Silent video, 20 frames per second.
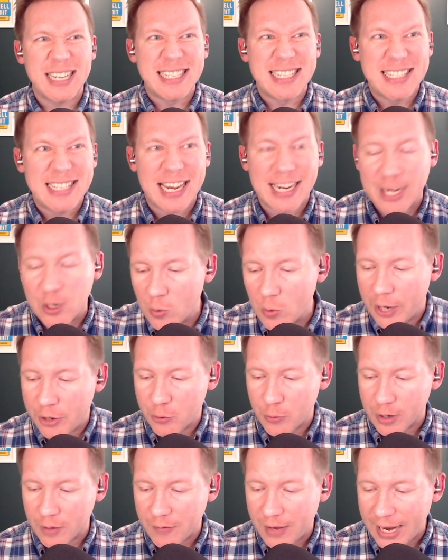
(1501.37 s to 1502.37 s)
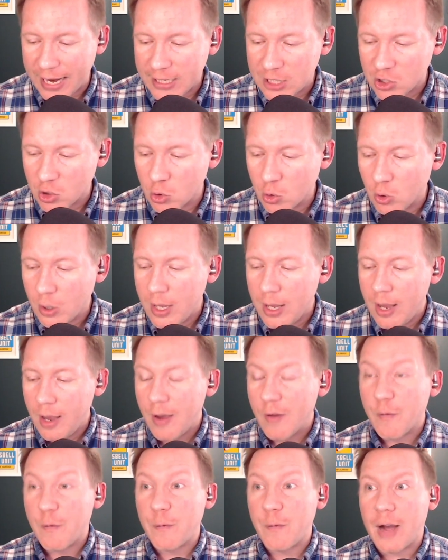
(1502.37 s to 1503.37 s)
second rounder out of high school,
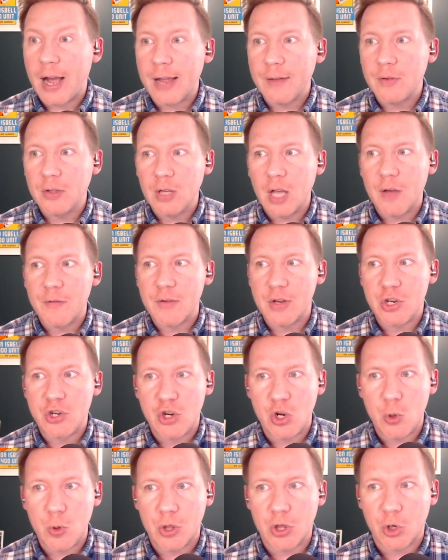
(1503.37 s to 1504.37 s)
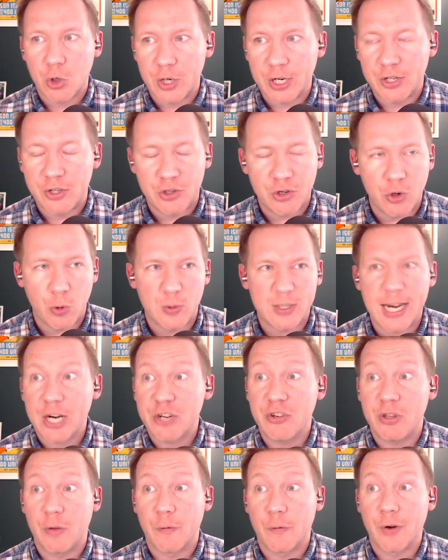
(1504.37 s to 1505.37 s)
5'11", 232. Was
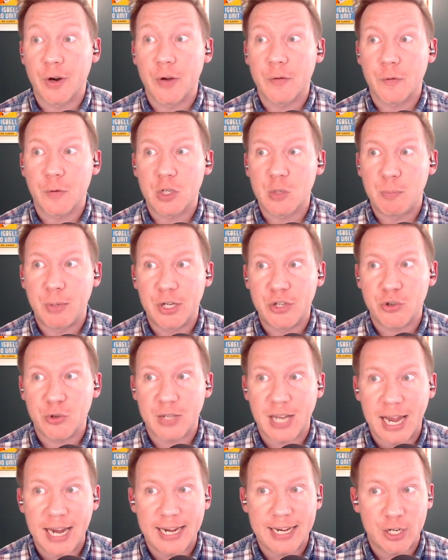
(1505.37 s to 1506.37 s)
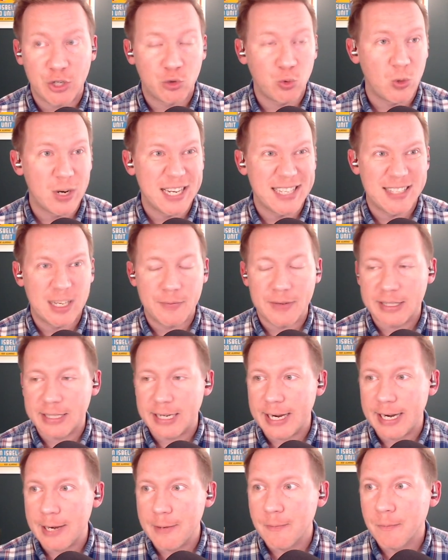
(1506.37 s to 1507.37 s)
actually the very first pitcher taken in
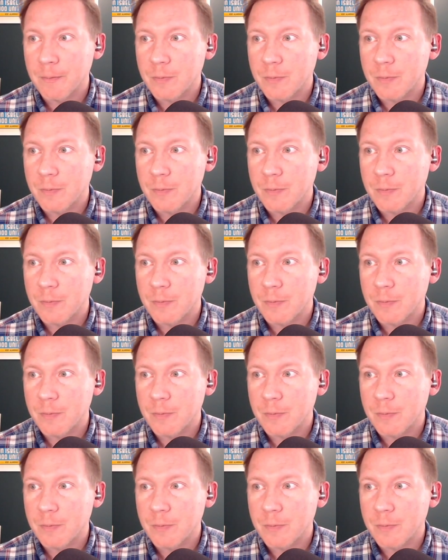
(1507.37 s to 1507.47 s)
2017.